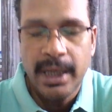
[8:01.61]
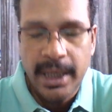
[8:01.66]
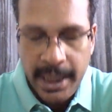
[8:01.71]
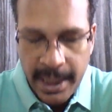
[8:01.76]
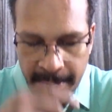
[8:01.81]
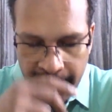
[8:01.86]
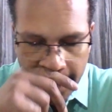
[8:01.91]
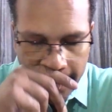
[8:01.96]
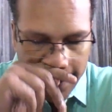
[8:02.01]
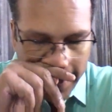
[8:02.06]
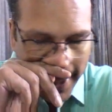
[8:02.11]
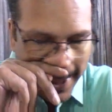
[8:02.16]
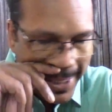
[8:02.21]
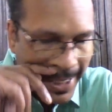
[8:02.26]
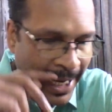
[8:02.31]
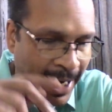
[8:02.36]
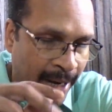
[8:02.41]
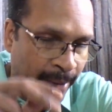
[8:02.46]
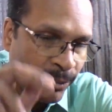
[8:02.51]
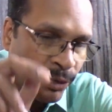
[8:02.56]
Remember,
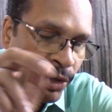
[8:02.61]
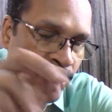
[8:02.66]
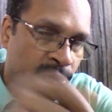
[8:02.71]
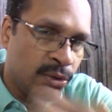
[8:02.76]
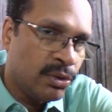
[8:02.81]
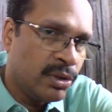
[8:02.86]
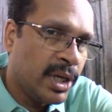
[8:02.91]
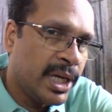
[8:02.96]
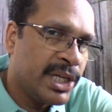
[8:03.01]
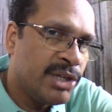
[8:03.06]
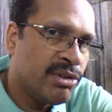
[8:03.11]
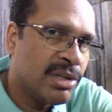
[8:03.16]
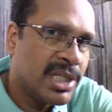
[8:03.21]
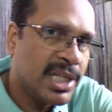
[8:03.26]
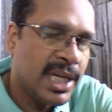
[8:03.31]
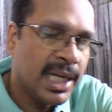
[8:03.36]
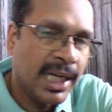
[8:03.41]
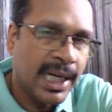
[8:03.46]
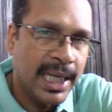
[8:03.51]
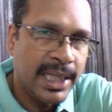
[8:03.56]
I'm going to the
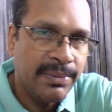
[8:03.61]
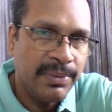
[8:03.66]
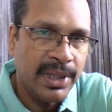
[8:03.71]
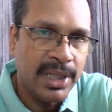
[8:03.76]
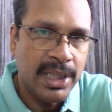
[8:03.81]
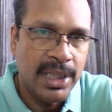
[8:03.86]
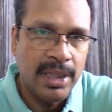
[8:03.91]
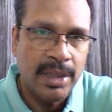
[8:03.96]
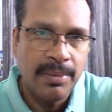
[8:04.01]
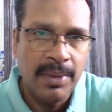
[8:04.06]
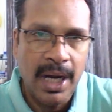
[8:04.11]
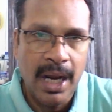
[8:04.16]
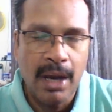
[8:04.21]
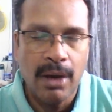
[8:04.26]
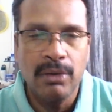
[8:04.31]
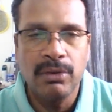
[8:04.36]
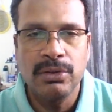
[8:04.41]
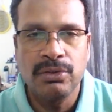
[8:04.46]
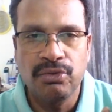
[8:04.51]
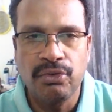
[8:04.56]
USDA classification
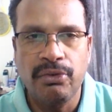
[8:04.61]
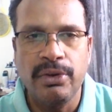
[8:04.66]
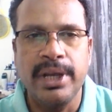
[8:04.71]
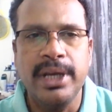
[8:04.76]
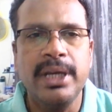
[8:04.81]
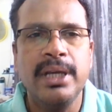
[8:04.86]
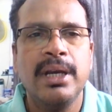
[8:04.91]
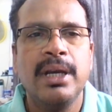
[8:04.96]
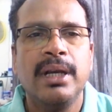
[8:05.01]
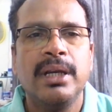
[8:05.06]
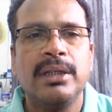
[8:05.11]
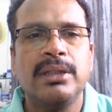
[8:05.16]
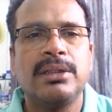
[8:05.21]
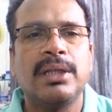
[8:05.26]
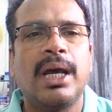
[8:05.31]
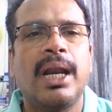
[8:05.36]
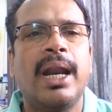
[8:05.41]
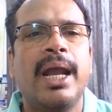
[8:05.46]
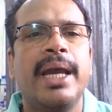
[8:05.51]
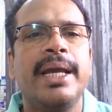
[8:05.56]
now. Three:
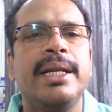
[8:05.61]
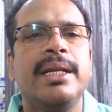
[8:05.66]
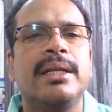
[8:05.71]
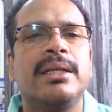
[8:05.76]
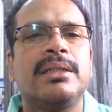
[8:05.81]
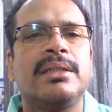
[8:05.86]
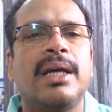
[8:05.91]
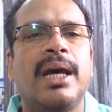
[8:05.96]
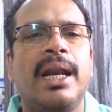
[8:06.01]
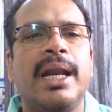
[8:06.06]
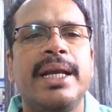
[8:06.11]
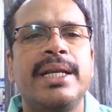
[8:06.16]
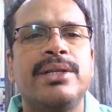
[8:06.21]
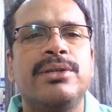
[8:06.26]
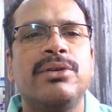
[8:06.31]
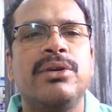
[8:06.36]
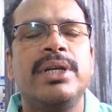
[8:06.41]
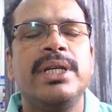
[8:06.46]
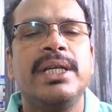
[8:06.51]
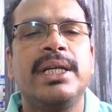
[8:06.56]
saline, saline
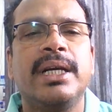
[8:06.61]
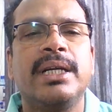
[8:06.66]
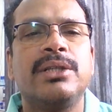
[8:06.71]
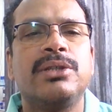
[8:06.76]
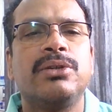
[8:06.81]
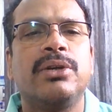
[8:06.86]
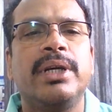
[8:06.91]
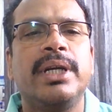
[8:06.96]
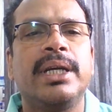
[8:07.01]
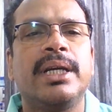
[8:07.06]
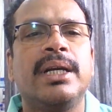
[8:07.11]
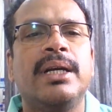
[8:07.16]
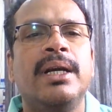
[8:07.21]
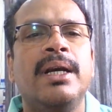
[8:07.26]
sodic, and sodic.